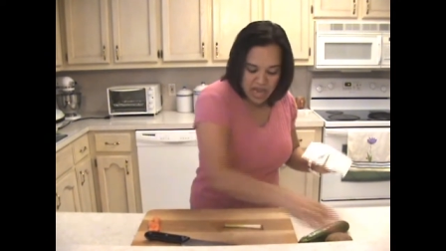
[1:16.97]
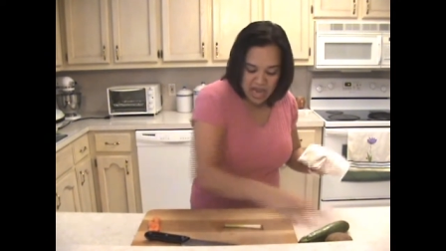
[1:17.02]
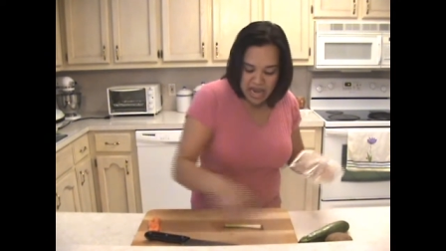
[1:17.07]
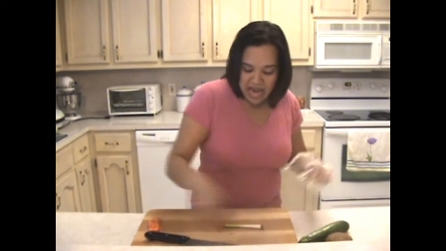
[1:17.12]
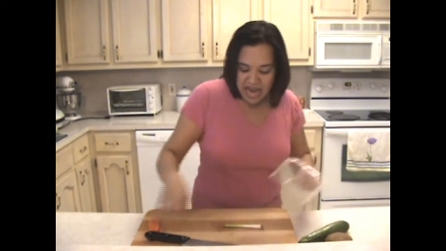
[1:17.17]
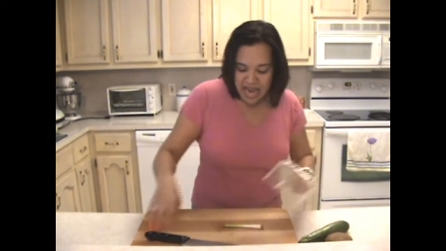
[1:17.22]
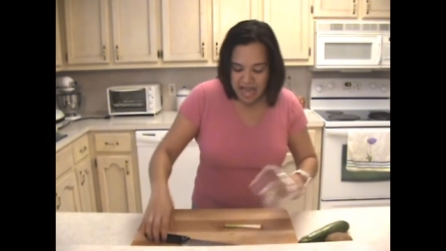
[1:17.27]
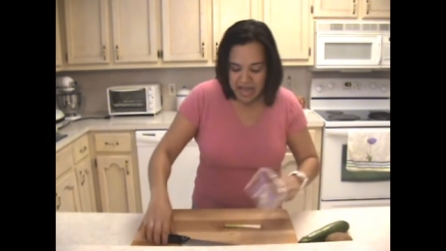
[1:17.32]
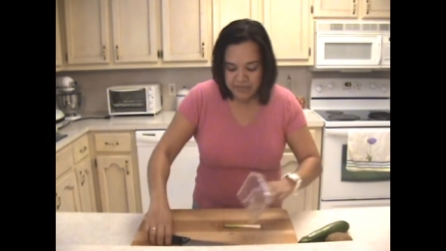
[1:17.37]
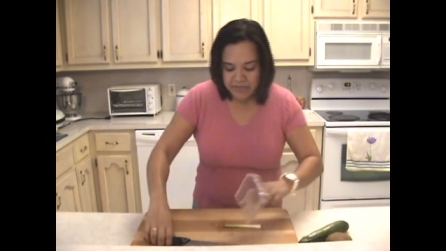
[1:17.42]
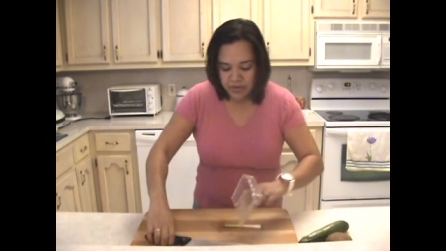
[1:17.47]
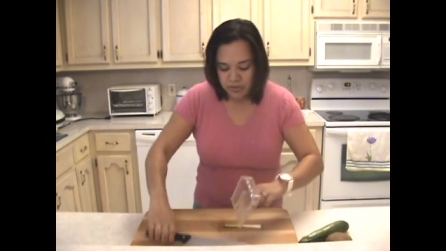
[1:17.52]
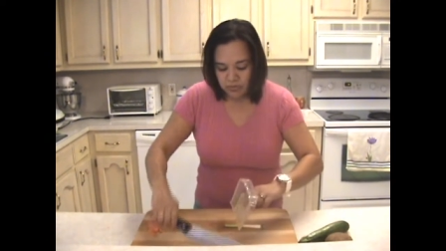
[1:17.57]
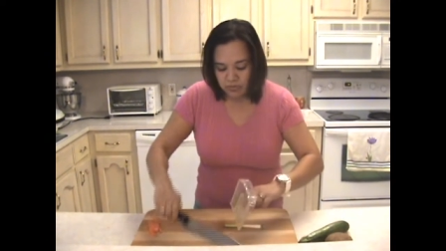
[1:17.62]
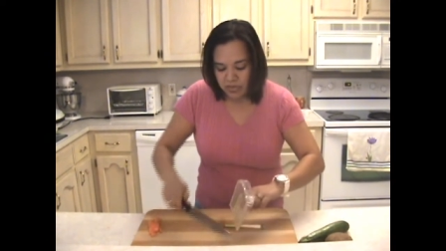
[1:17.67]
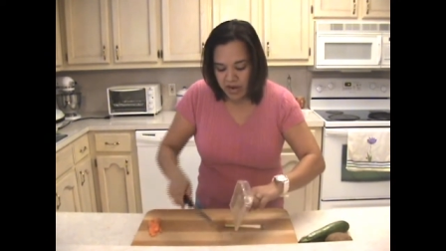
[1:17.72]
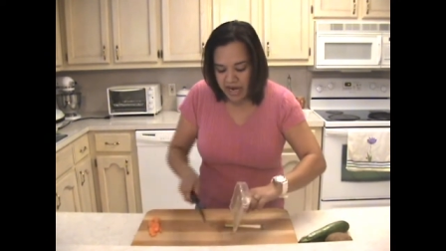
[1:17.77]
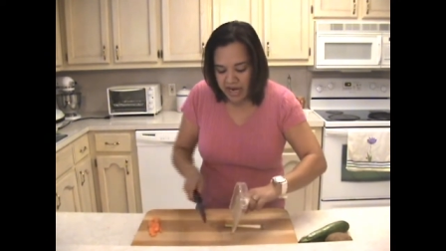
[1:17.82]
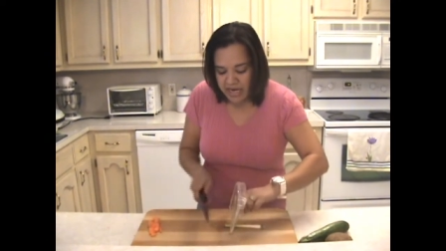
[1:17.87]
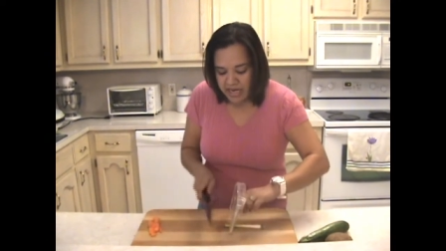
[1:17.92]
I have it
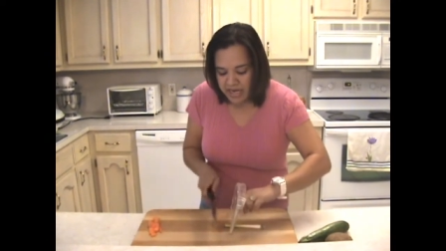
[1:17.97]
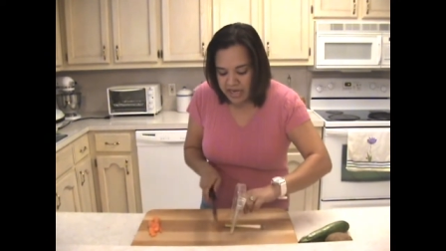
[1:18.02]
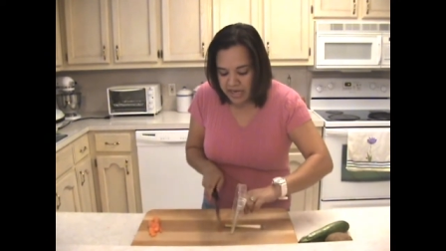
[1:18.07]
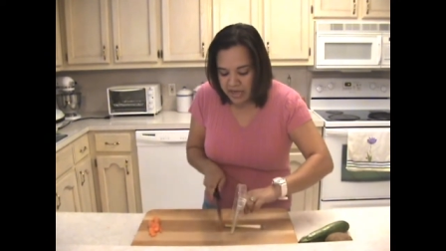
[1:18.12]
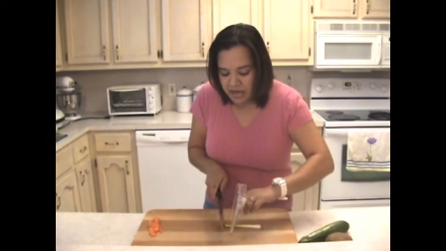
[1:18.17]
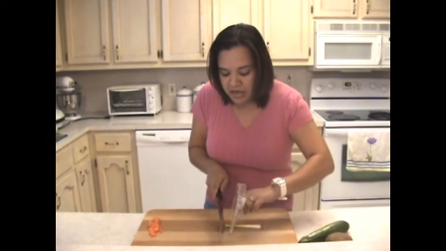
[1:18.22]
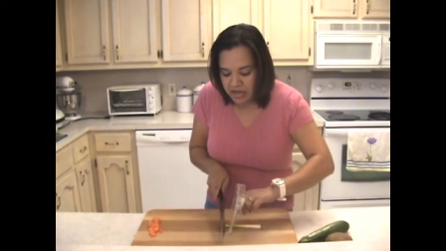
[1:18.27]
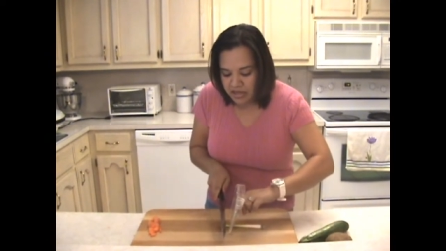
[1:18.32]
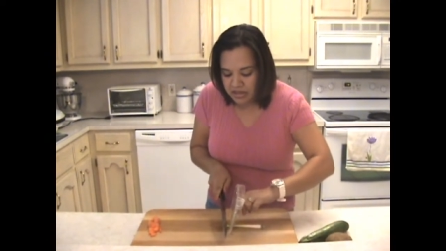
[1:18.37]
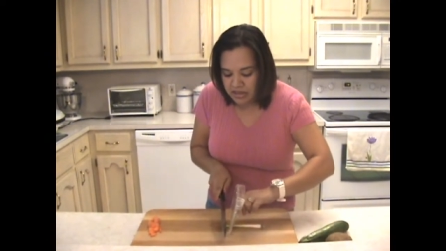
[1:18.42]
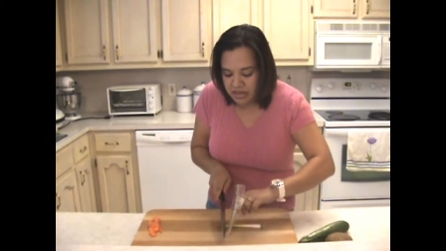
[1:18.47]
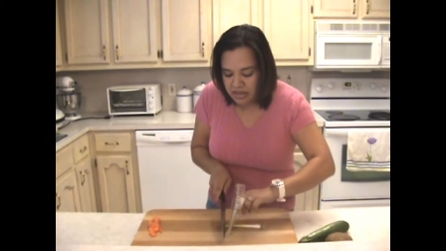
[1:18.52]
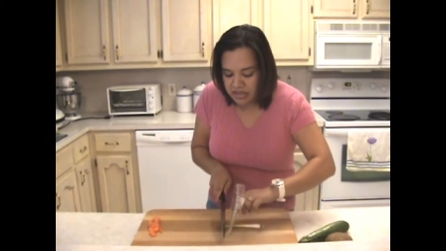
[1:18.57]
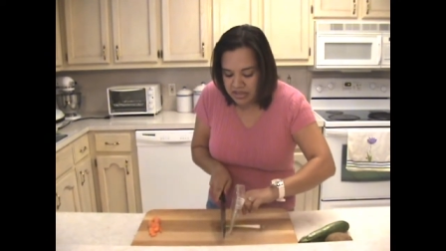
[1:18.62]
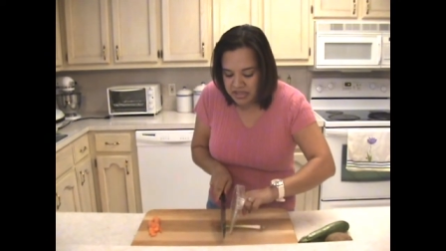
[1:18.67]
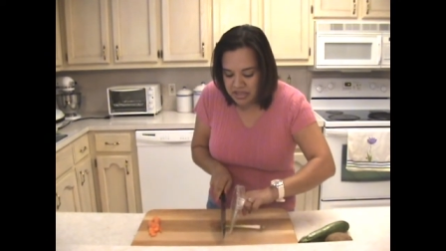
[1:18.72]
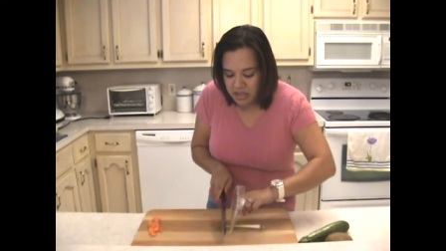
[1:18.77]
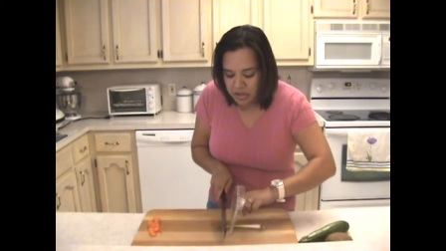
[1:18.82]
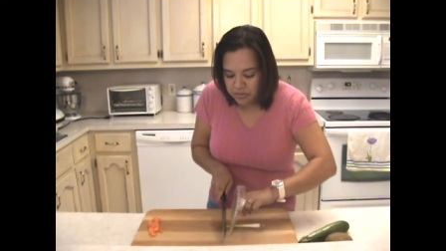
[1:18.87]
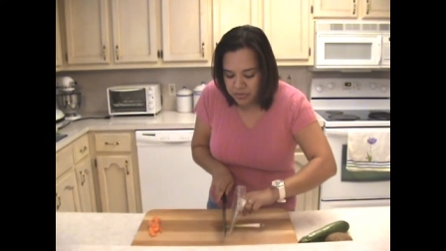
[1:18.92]
right here.
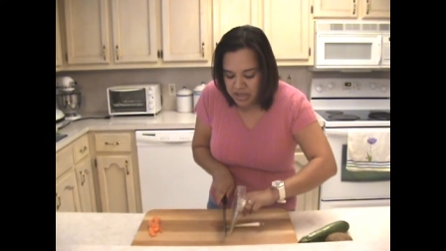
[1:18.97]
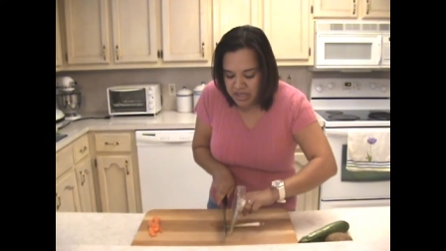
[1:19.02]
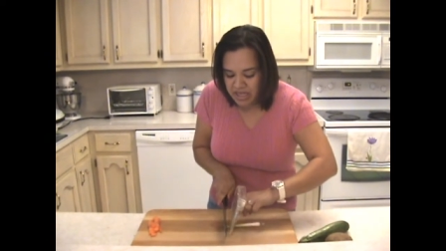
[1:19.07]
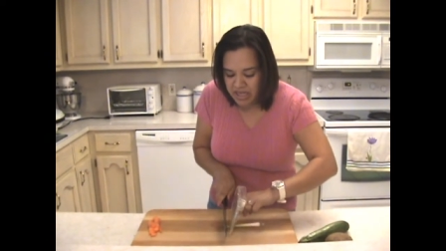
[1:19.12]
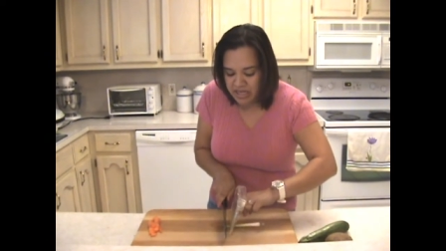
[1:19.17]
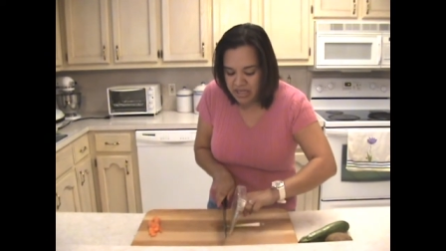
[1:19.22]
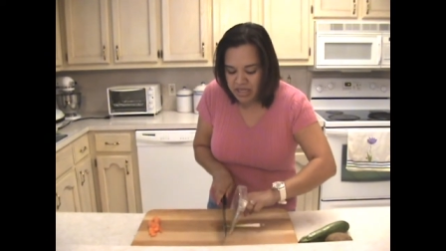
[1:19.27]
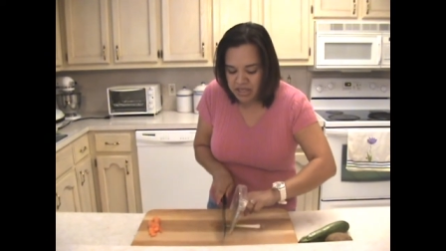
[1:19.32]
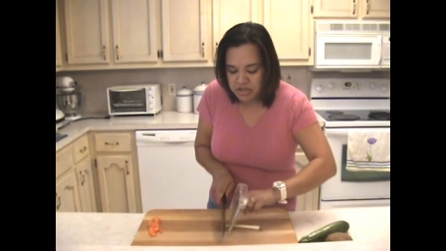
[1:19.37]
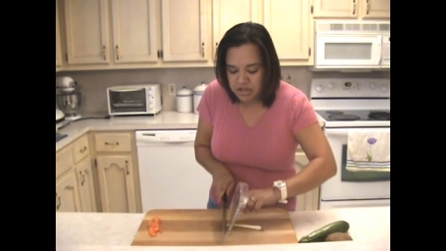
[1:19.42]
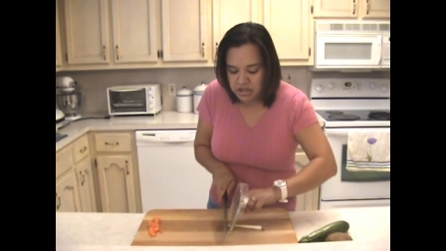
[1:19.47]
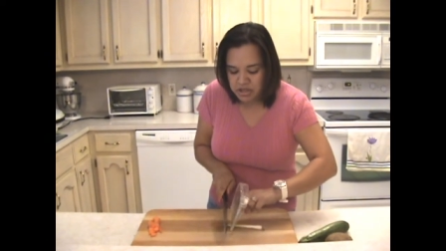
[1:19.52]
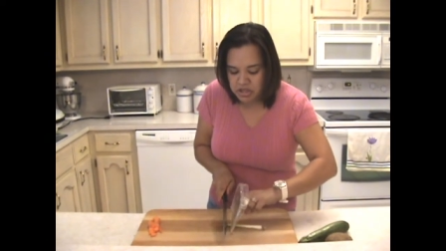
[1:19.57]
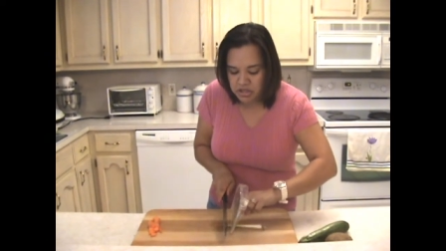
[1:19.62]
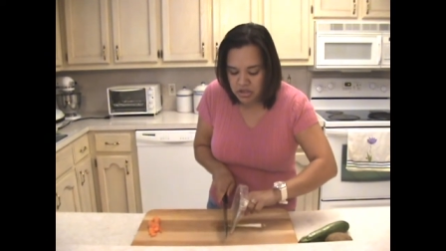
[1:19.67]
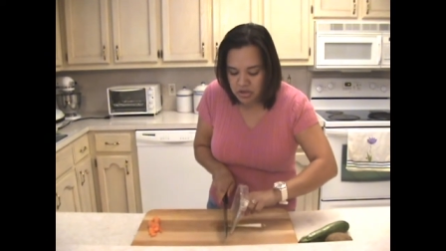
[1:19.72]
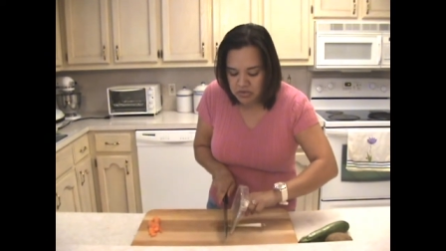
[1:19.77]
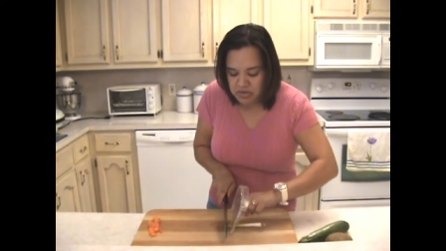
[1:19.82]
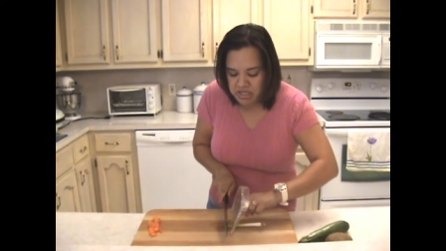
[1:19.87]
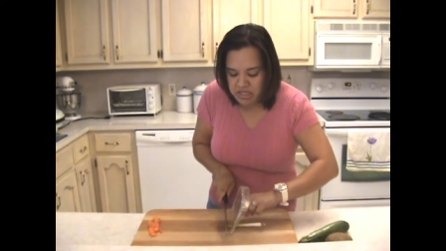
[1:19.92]
Green onions are
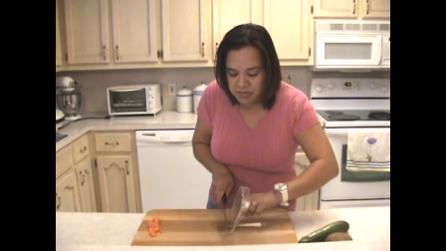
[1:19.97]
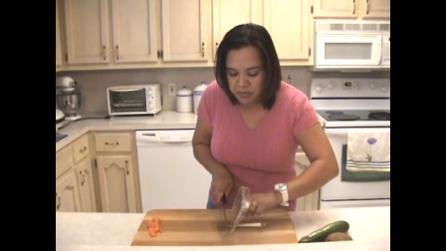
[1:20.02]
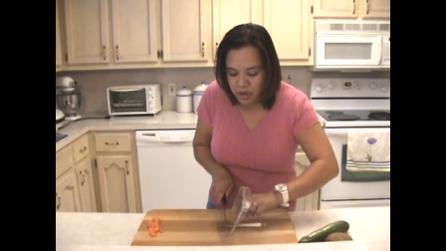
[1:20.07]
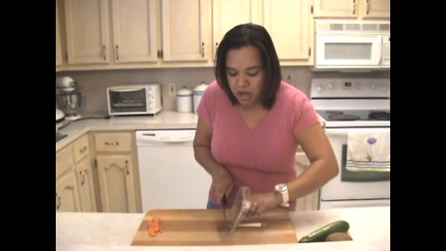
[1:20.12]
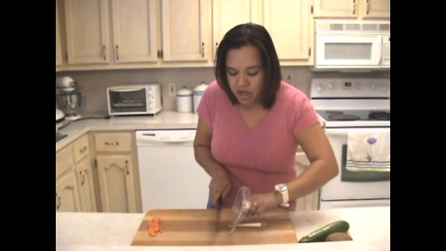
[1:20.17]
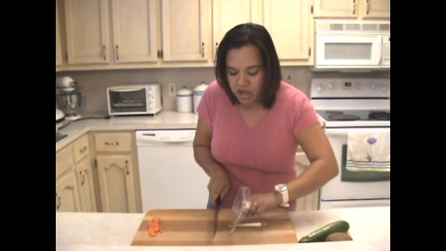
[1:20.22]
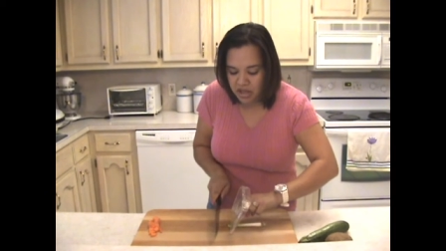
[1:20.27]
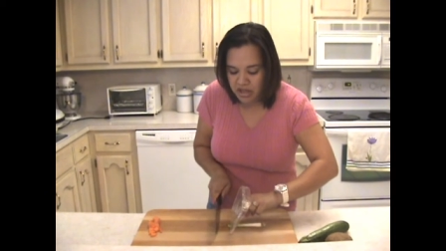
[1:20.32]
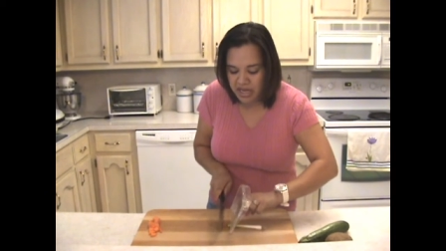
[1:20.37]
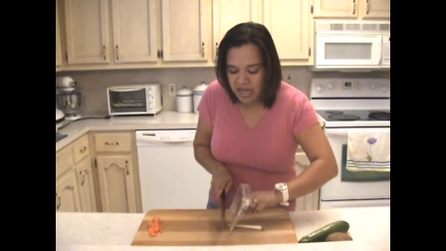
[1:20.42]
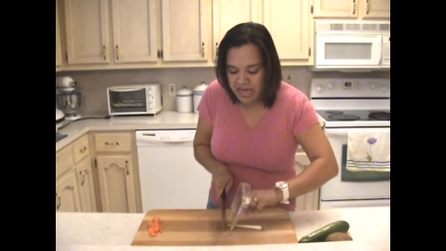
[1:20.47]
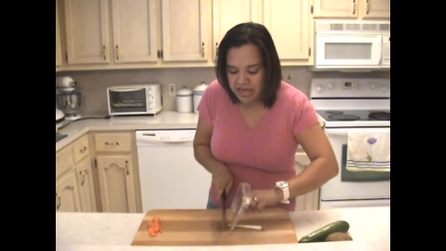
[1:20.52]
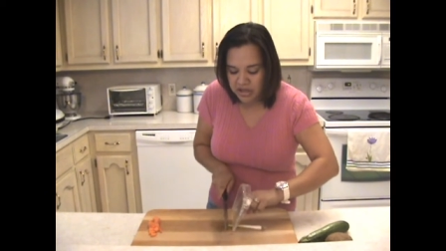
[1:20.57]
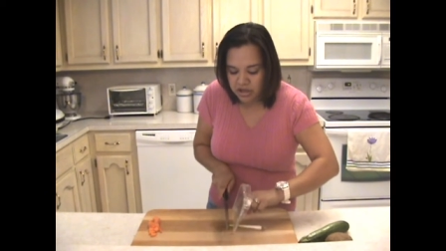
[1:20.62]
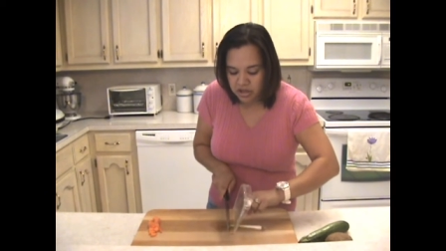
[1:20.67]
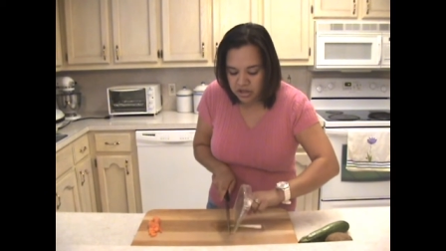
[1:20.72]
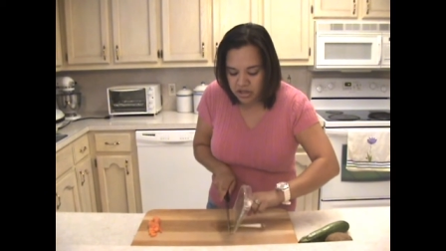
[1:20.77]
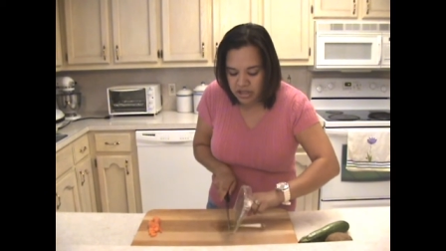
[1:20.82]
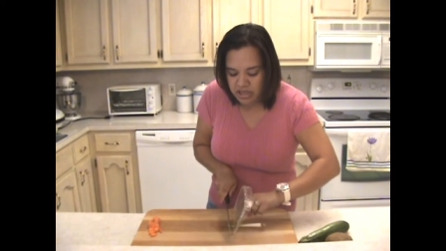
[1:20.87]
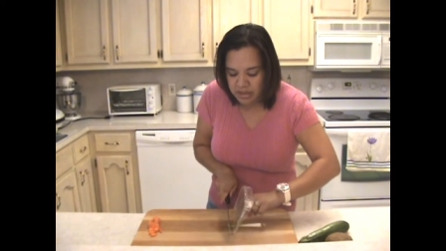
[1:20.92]
so small and
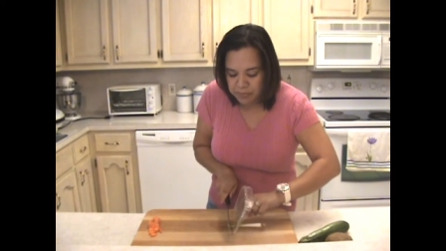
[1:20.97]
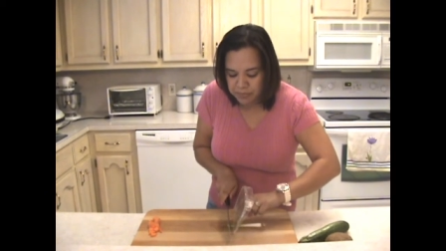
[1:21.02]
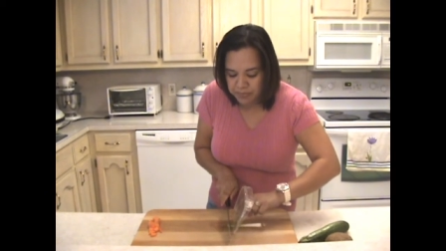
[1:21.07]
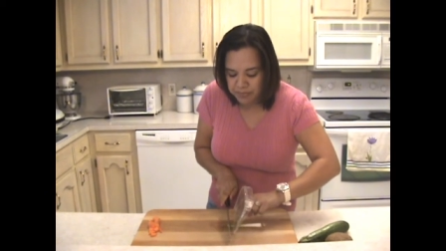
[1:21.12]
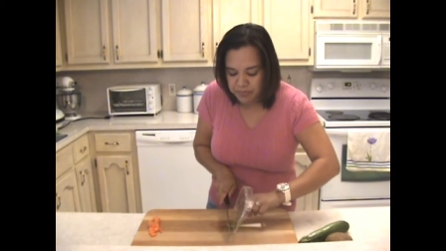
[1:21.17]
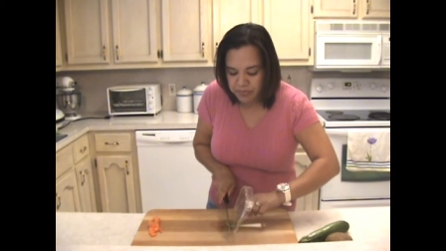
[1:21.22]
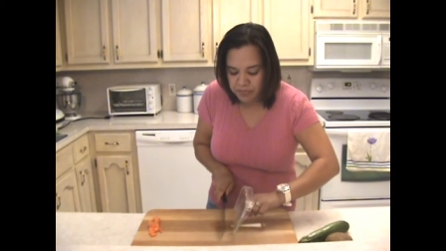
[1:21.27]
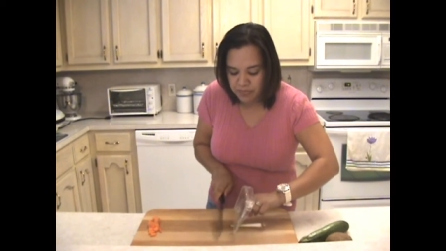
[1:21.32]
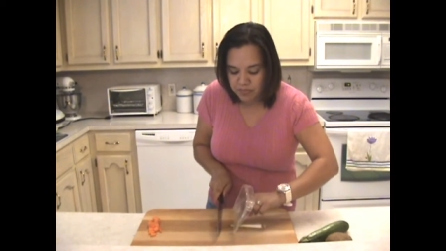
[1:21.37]
you're gonna